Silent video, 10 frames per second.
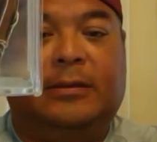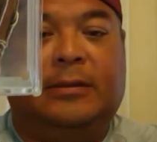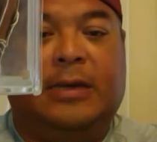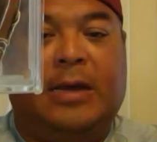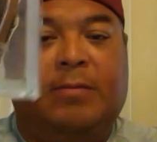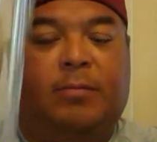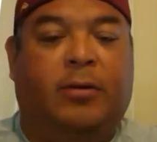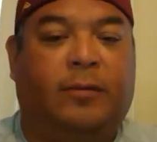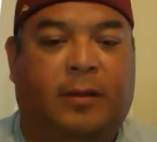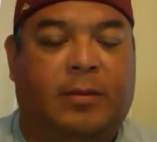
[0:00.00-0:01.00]
And I have
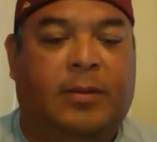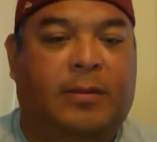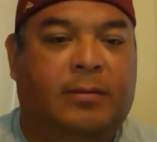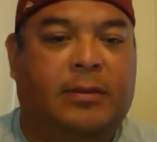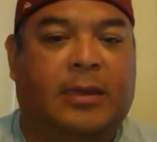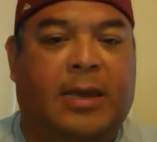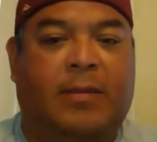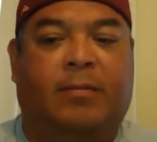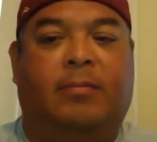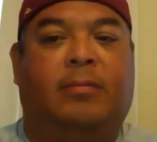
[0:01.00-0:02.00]
both of them. And
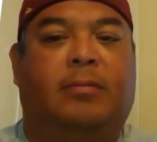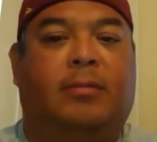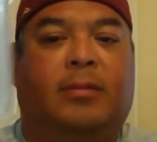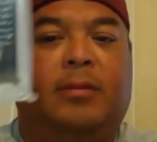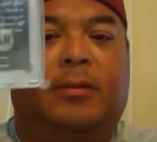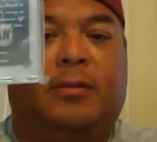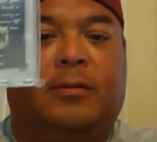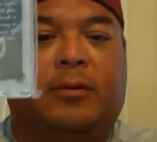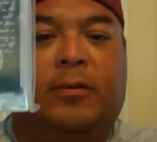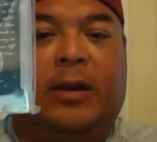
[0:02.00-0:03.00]
again,
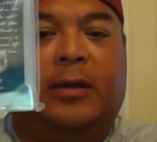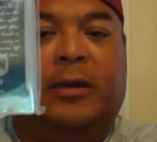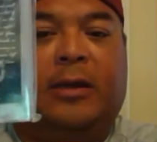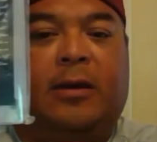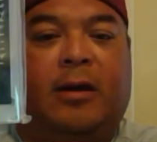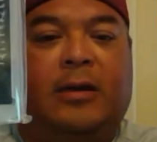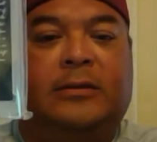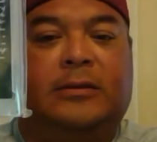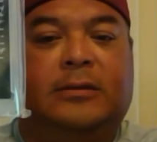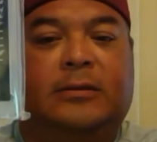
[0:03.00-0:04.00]
great looking cards.